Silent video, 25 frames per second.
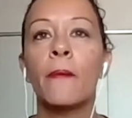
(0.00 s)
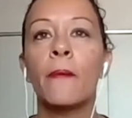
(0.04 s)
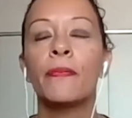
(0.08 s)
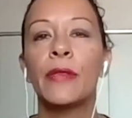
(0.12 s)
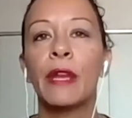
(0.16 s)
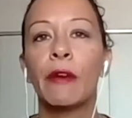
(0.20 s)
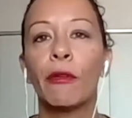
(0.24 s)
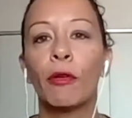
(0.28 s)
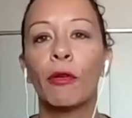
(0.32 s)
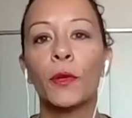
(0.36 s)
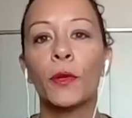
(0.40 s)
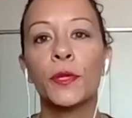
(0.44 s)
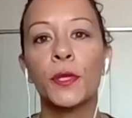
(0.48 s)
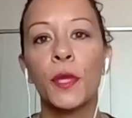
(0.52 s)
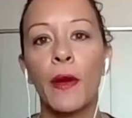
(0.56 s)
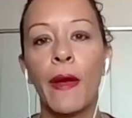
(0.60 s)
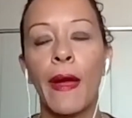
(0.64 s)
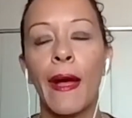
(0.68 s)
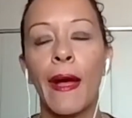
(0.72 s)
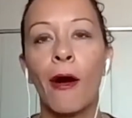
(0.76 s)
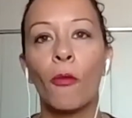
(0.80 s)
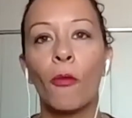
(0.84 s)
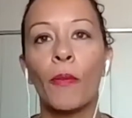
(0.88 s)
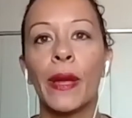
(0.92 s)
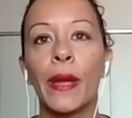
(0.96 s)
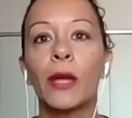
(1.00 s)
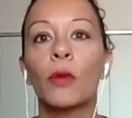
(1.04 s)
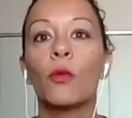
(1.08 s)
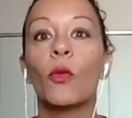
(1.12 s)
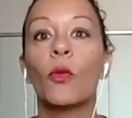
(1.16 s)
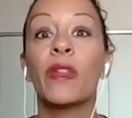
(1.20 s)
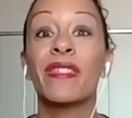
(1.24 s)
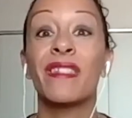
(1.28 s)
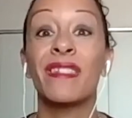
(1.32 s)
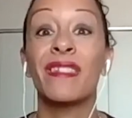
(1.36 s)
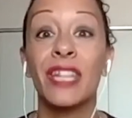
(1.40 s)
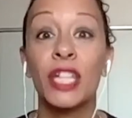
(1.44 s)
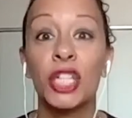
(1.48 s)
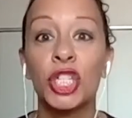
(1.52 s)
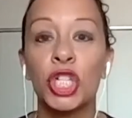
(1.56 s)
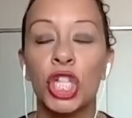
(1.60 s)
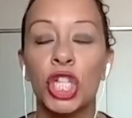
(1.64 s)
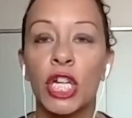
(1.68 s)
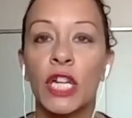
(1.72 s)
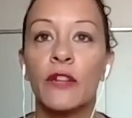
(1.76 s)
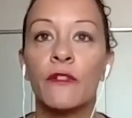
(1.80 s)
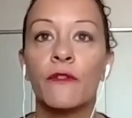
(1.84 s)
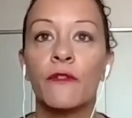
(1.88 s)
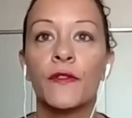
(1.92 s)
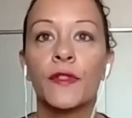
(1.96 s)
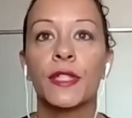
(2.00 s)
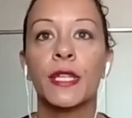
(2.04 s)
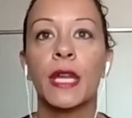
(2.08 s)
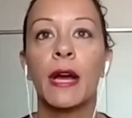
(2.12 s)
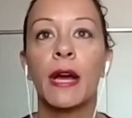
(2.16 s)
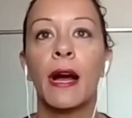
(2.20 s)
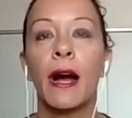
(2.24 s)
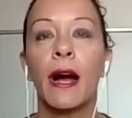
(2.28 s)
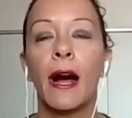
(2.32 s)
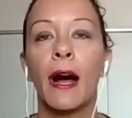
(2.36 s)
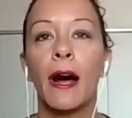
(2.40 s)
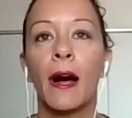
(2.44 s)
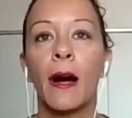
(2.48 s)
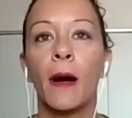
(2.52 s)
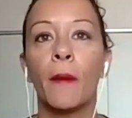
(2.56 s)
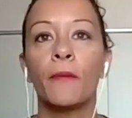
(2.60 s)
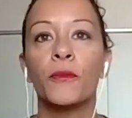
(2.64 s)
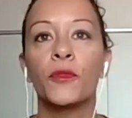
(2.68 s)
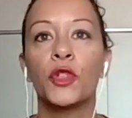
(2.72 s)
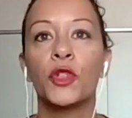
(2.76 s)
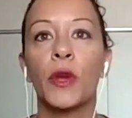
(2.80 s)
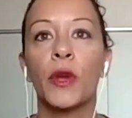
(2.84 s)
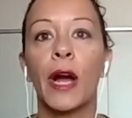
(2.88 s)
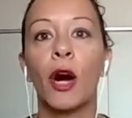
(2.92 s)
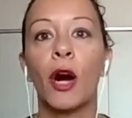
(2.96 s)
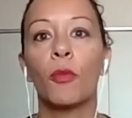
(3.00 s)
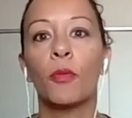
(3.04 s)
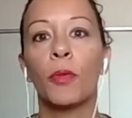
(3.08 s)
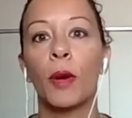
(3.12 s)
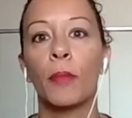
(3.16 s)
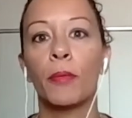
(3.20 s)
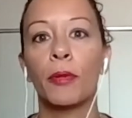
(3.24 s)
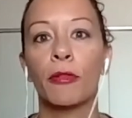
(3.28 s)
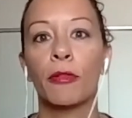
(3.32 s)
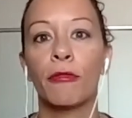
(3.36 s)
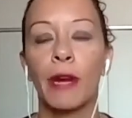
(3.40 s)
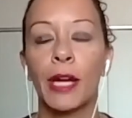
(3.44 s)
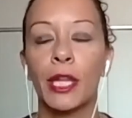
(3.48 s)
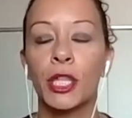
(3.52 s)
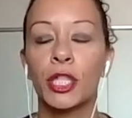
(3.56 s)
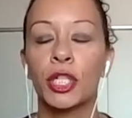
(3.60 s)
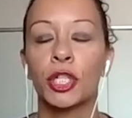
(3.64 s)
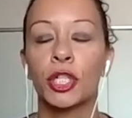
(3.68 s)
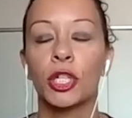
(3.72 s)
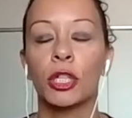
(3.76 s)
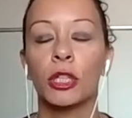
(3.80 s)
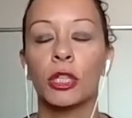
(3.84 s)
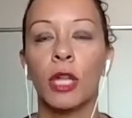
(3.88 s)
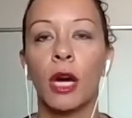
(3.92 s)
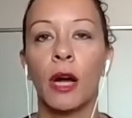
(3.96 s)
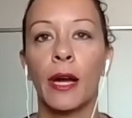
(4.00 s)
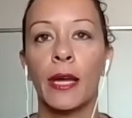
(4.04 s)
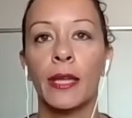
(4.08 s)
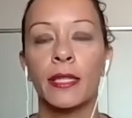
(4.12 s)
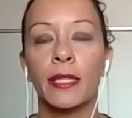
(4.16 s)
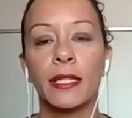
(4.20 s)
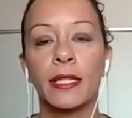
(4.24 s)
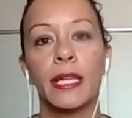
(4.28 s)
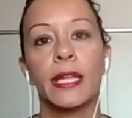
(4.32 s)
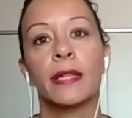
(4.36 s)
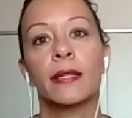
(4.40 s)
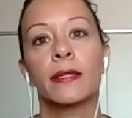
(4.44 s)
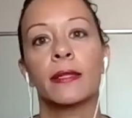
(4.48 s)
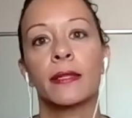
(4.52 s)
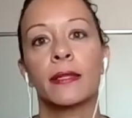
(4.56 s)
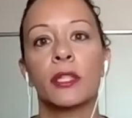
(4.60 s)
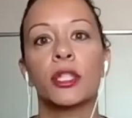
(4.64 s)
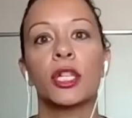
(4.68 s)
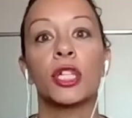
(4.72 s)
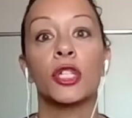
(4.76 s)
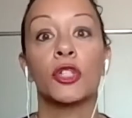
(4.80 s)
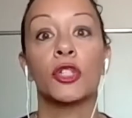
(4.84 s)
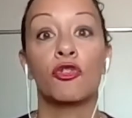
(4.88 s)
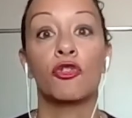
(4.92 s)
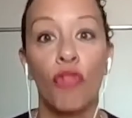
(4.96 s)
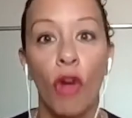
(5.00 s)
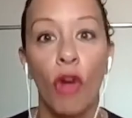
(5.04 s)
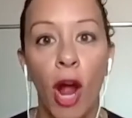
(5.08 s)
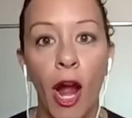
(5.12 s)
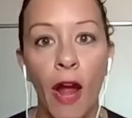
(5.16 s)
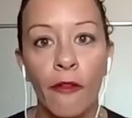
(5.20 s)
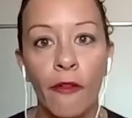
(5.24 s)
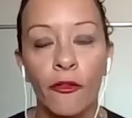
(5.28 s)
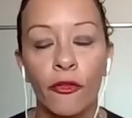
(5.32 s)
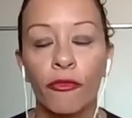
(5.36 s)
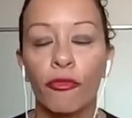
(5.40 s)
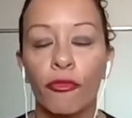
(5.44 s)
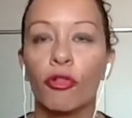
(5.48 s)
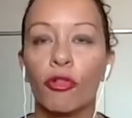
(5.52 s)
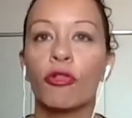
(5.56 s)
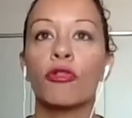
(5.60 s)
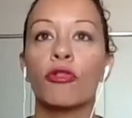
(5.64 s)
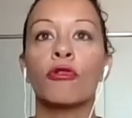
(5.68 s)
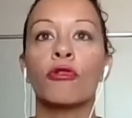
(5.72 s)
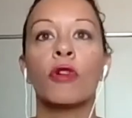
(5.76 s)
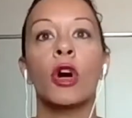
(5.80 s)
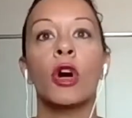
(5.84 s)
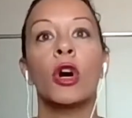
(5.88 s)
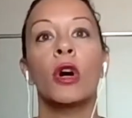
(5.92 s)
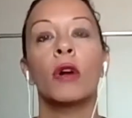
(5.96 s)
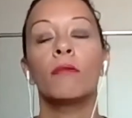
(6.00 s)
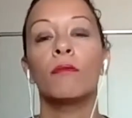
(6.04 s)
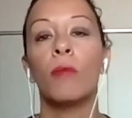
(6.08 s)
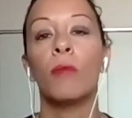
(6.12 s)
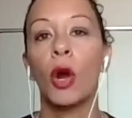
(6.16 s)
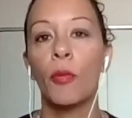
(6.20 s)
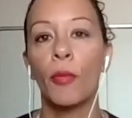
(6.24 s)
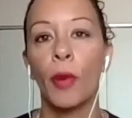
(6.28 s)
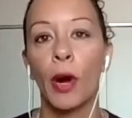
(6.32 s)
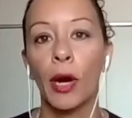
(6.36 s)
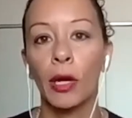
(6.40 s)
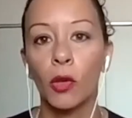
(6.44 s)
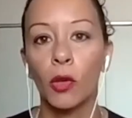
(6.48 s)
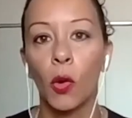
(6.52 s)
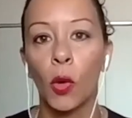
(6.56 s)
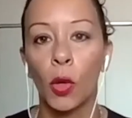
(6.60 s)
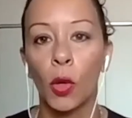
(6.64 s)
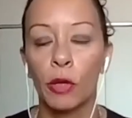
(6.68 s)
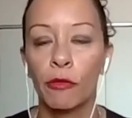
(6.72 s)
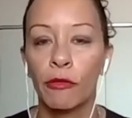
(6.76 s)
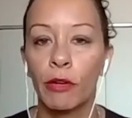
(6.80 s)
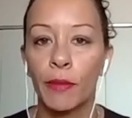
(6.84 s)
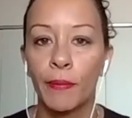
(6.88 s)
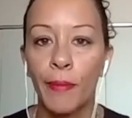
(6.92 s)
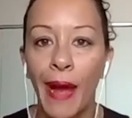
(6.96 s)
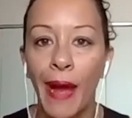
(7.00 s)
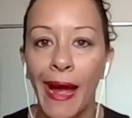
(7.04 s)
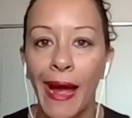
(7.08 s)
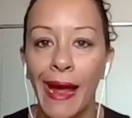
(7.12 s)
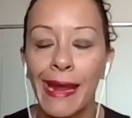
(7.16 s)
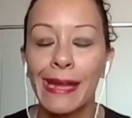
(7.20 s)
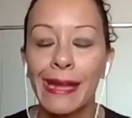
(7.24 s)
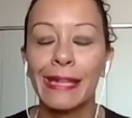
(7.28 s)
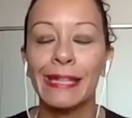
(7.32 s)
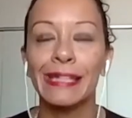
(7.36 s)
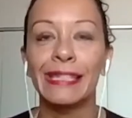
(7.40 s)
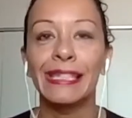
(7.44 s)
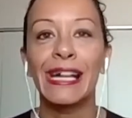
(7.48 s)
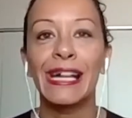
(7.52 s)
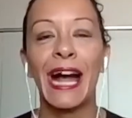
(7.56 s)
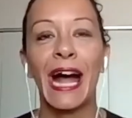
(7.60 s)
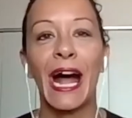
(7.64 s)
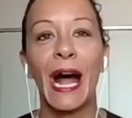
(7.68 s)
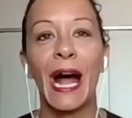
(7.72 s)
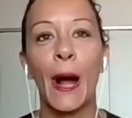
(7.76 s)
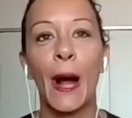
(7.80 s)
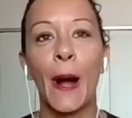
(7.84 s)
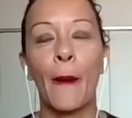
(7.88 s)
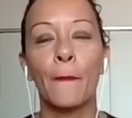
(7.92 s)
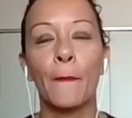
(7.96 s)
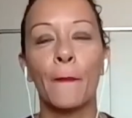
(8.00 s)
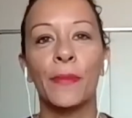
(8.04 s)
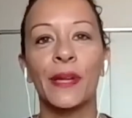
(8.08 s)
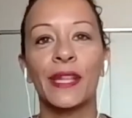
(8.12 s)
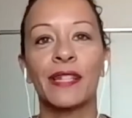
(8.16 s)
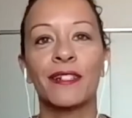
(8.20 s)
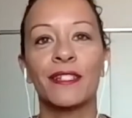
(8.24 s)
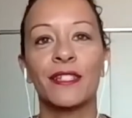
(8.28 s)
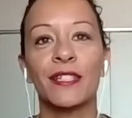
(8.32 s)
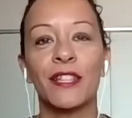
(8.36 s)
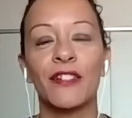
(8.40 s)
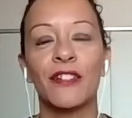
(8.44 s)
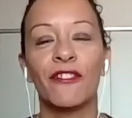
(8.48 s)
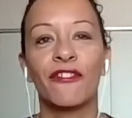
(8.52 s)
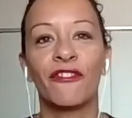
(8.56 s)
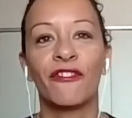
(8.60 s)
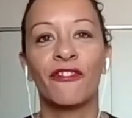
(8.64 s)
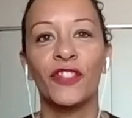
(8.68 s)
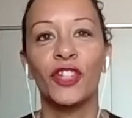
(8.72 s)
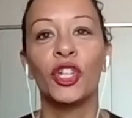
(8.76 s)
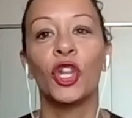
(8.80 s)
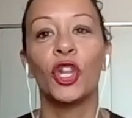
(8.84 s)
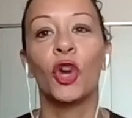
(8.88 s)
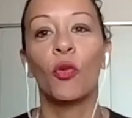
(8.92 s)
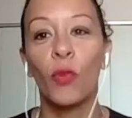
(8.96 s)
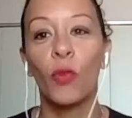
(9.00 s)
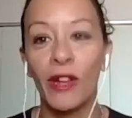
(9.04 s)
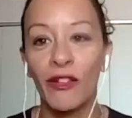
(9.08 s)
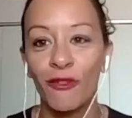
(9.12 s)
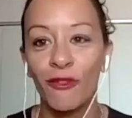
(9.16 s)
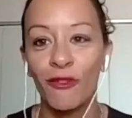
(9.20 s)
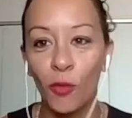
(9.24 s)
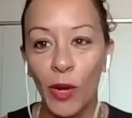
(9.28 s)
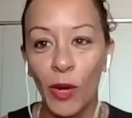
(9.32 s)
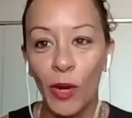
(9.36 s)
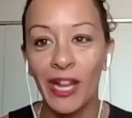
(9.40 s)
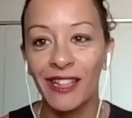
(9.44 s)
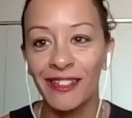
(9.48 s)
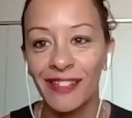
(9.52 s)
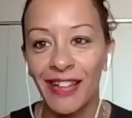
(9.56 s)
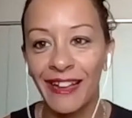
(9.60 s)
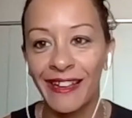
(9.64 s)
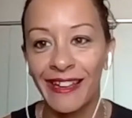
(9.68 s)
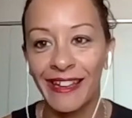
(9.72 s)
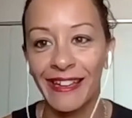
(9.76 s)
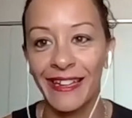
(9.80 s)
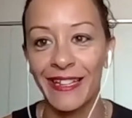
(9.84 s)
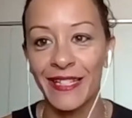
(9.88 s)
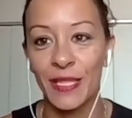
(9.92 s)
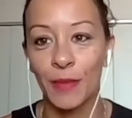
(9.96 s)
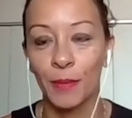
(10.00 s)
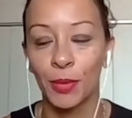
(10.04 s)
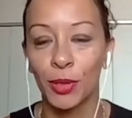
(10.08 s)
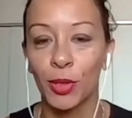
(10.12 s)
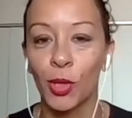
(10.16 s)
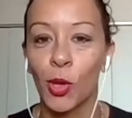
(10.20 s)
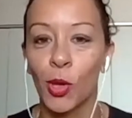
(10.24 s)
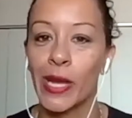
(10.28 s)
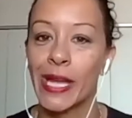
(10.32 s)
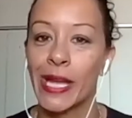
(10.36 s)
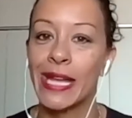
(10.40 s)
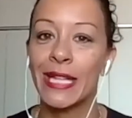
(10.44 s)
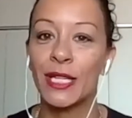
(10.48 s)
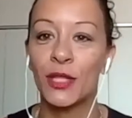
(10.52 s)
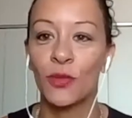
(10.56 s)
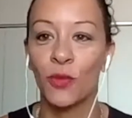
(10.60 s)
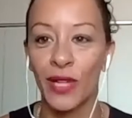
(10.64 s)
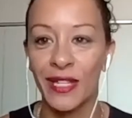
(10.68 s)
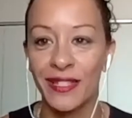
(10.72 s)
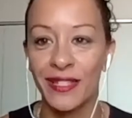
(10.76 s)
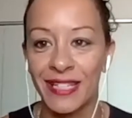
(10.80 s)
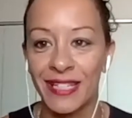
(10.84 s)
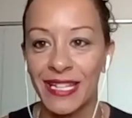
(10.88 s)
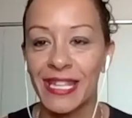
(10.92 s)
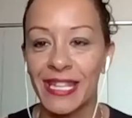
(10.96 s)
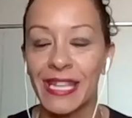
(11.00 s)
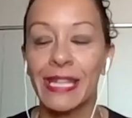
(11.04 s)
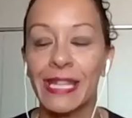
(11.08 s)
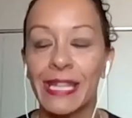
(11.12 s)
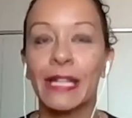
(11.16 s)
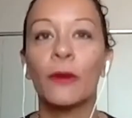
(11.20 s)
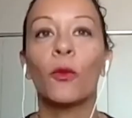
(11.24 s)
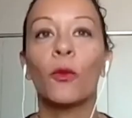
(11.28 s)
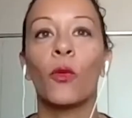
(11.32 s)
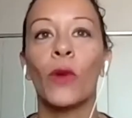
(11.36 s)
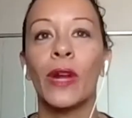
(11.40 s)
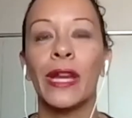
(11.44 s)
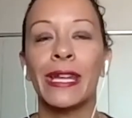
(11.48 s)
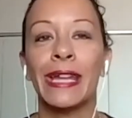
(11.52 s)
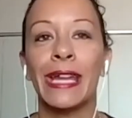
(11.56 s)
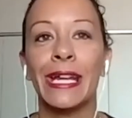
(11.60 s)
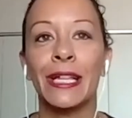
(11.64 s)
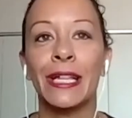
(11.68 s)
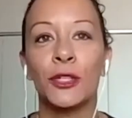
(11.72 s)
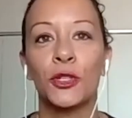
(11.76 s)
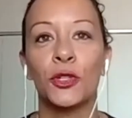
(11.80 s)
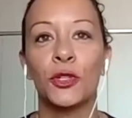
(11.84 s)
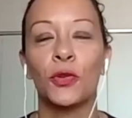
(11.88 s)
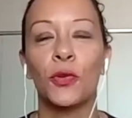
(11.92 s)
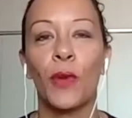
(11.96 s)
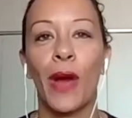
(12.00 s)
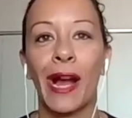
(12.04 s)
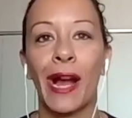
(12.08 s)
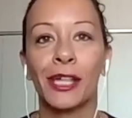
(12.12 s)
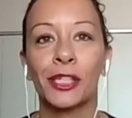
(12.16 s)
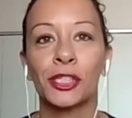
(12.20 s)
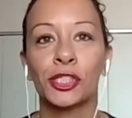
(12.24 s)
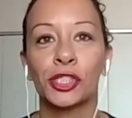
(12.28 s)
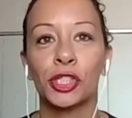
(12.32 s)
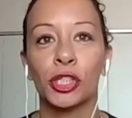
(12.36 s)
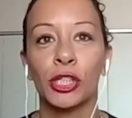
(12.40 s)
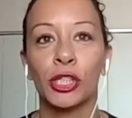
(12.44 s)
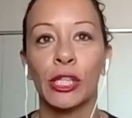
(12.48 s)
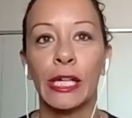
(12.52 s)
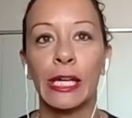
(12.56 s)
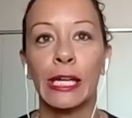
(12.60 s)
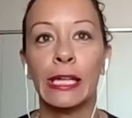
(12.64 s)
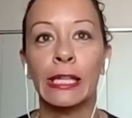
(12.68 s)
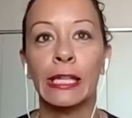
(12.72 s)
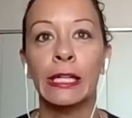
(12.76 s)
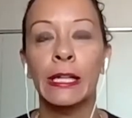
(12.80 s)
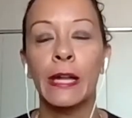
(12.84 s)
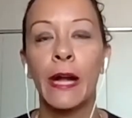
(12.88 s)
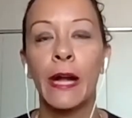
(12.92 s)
They're also helping with initiatives to help operationalize things such as drive-through, mobile order and pay. Because if, we are lucky as employees, once a year, we need to actually